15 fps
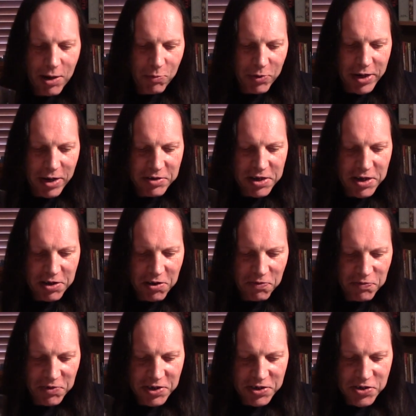we're going to kick
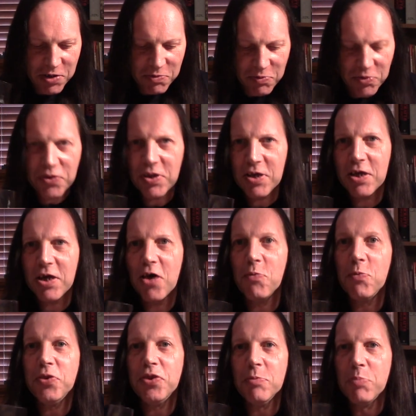off, like I said, with
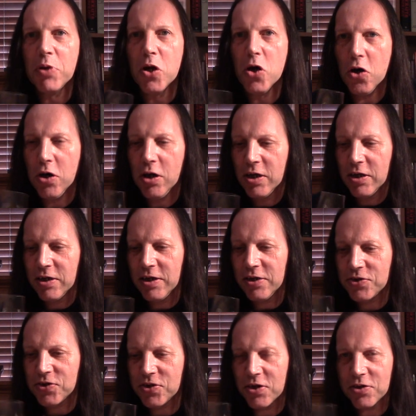the Bleu.
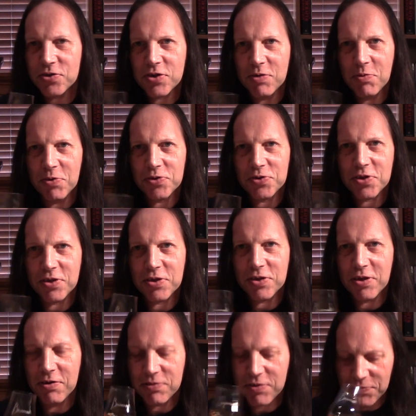Let's see what the
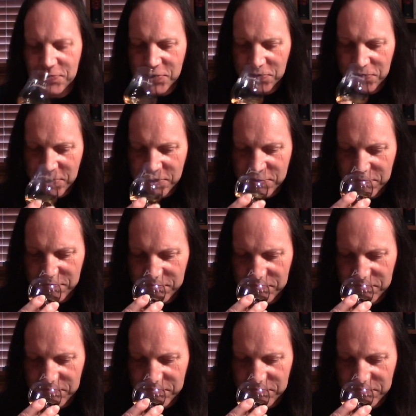nose gives us on this.